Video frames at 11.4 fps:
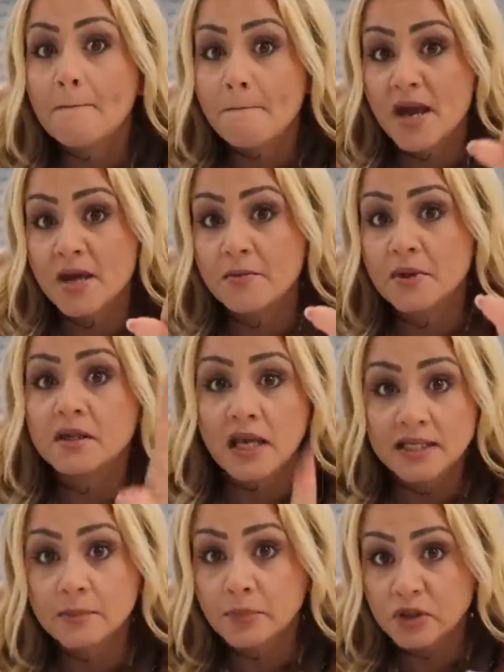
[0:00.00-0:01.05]
maybe,
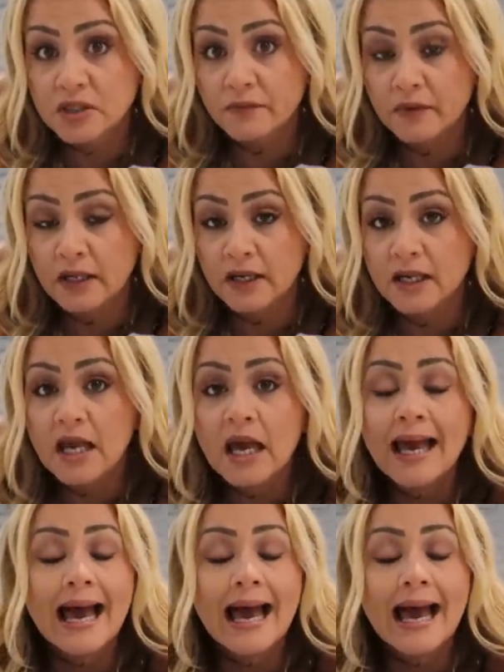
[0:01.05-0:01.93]
that's a possibility.